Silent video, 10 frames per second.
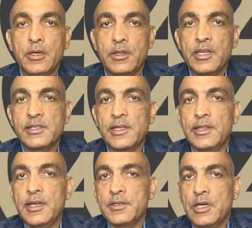Things like
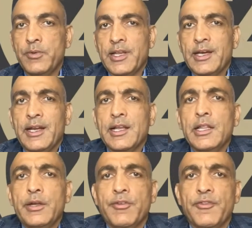that. So I want to kind of
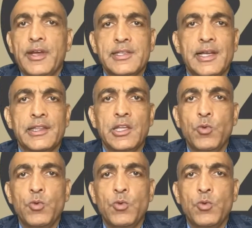clarify exactly